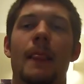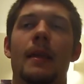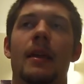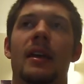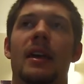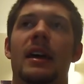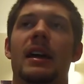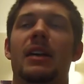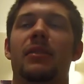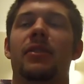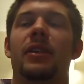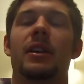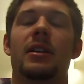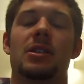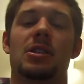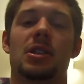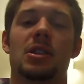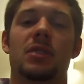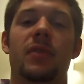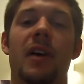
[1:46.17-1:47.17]
and I figure
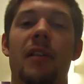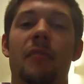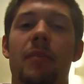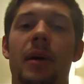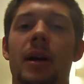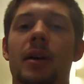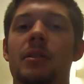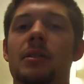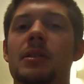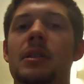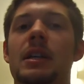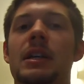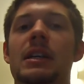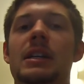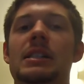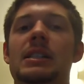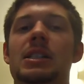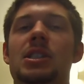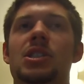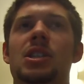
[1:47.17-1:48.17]
it's just 5 pounds.
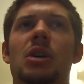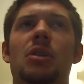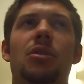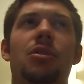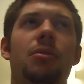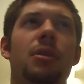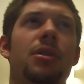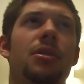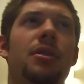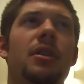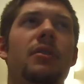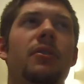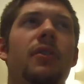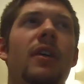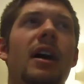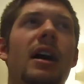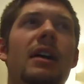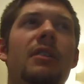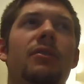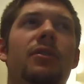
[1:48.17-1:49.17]
So
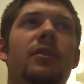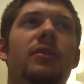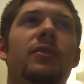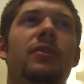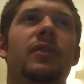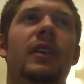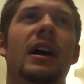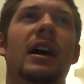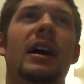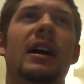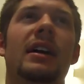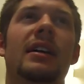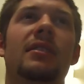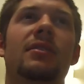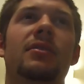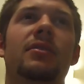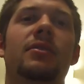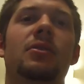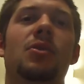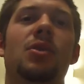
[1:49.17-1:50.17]
335 for
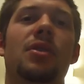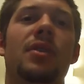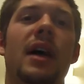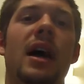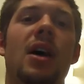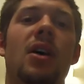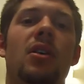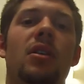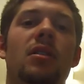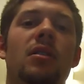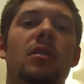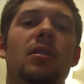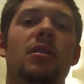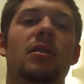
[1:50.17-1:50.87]
5 without,